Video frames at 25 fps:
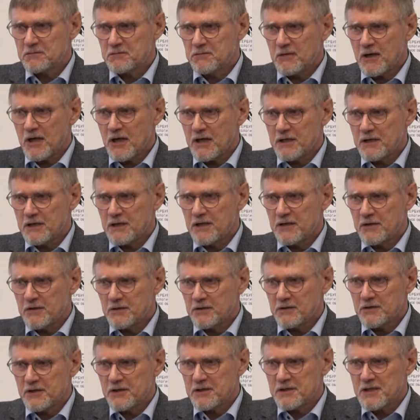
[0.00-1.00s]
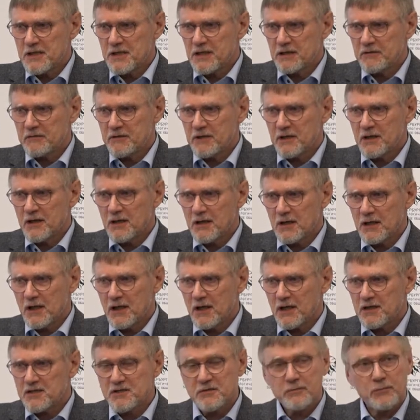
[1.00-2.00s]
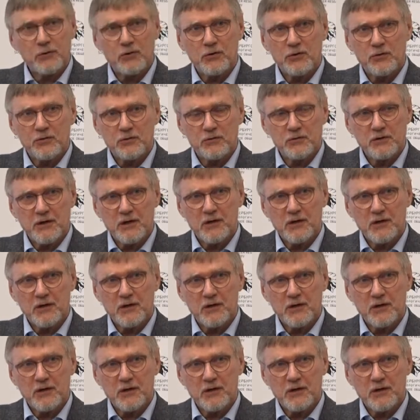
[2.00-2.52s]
widely on the cervical cancer burden.